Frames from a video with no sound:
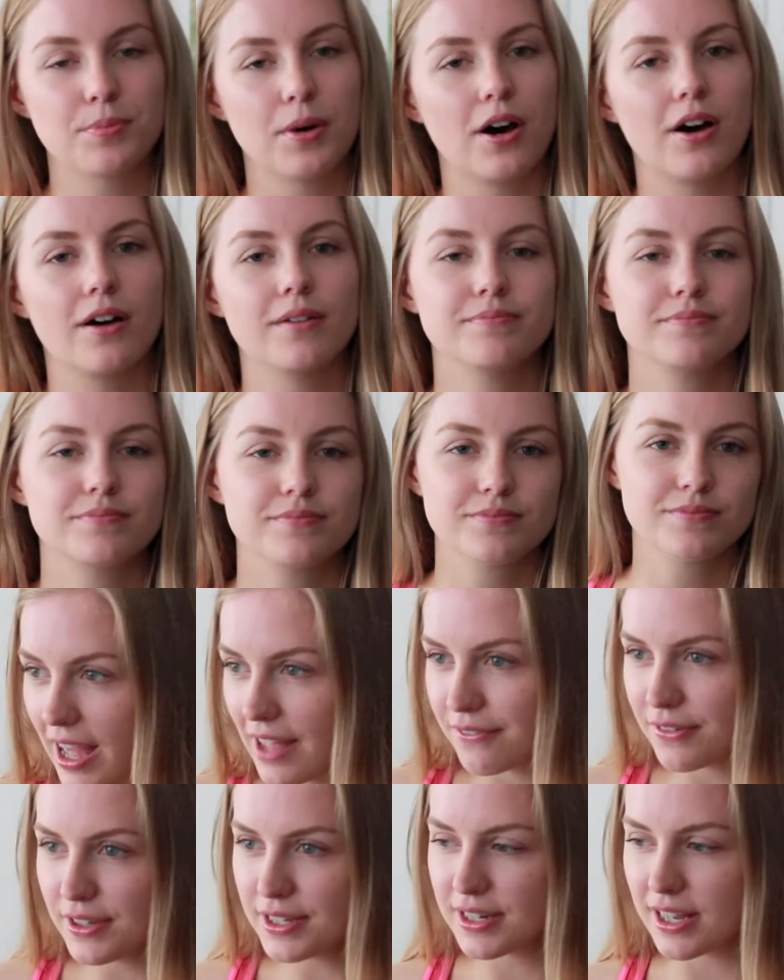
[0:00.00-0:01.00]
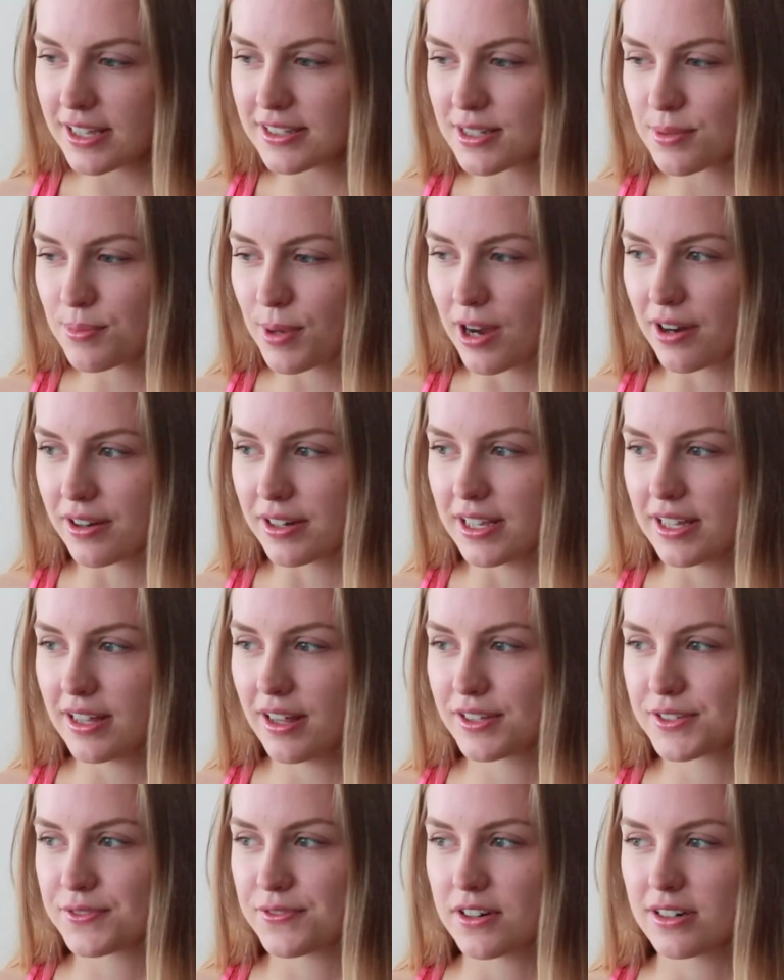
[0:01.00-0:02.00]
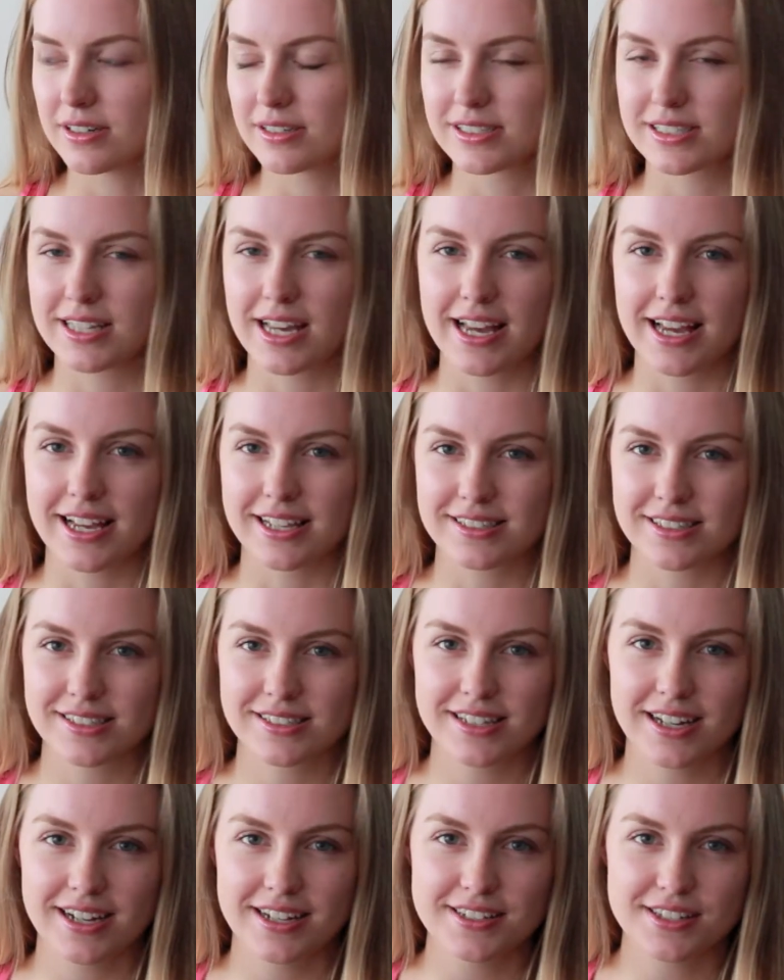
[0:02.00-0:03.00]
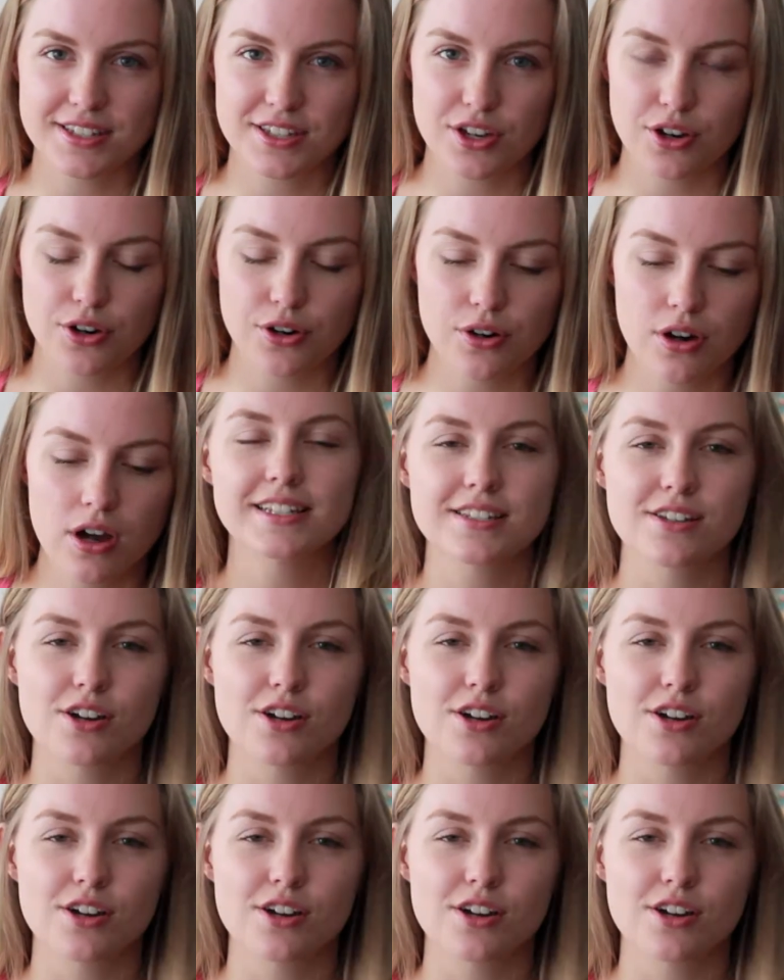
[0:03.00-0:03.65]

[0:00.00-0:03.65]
But I think that's about it as far as exercise go.